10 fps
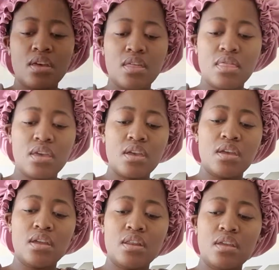And
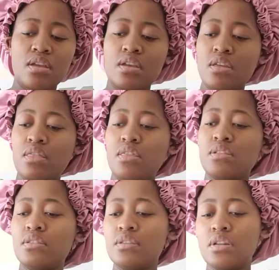then
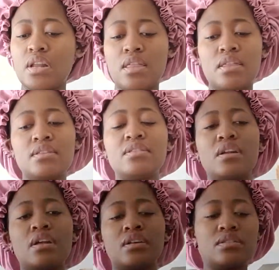this is another. This is the
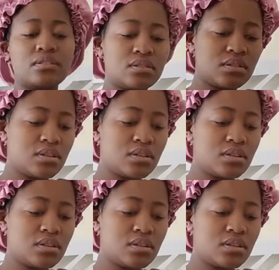last